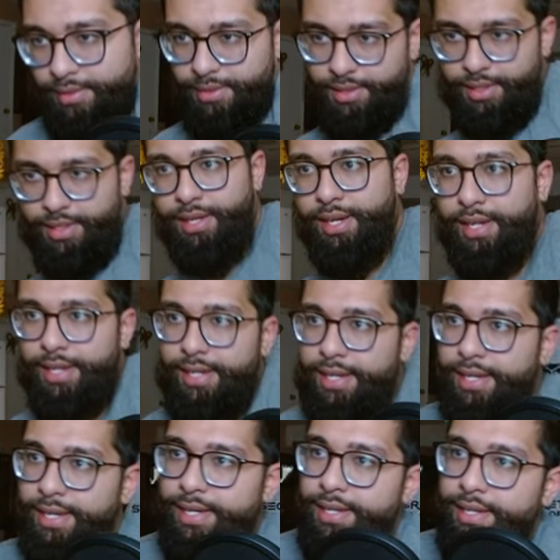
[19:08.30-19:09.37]

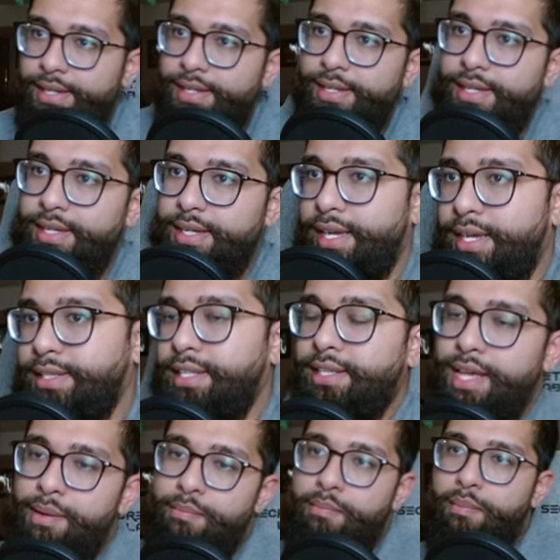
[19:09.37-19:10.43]
I think
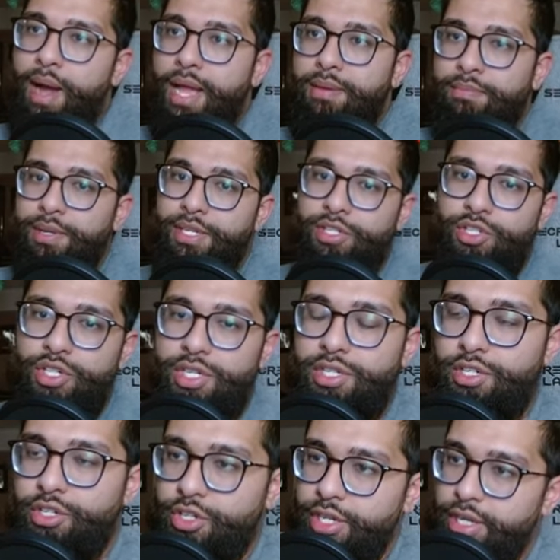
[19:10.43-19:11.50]
that might be
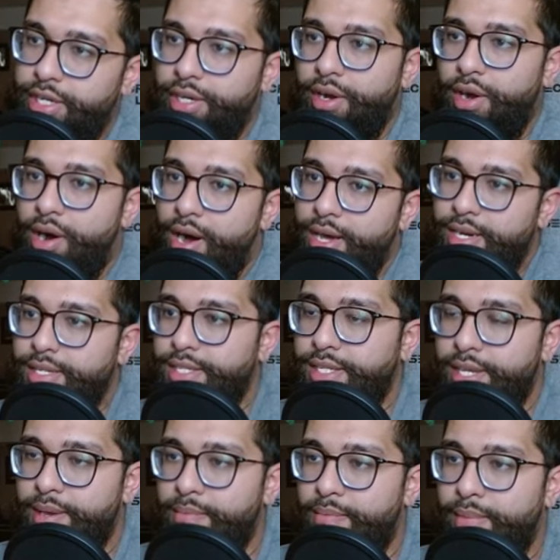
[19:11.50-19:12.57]
GG. Honestly,
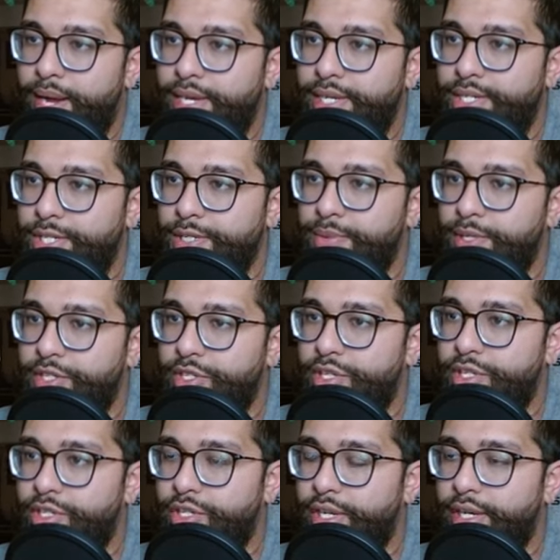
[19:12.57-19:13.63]
it might just be
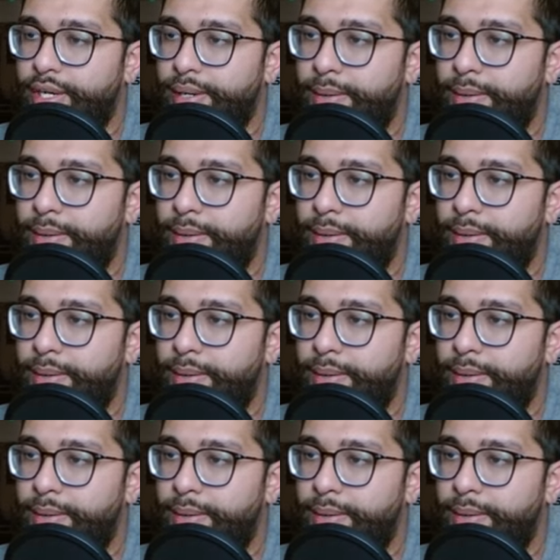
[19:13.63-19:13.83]
GG.